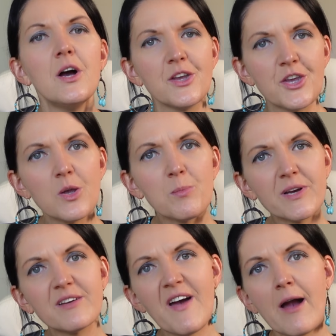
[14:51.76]
You
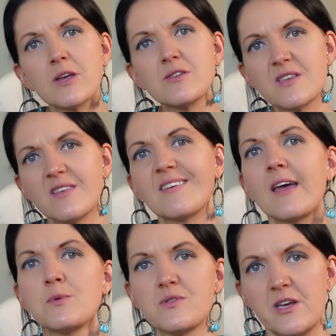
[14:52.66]
bring value to the
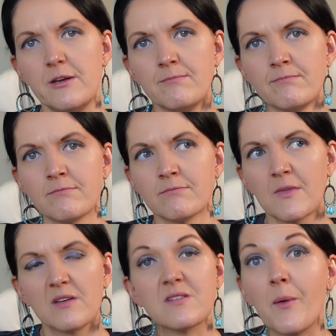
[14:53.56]
table too,
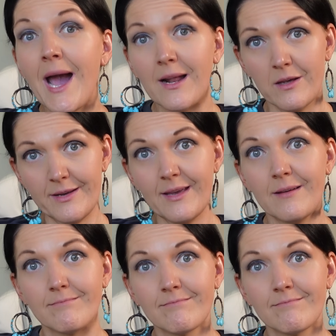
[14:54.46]
so act like it.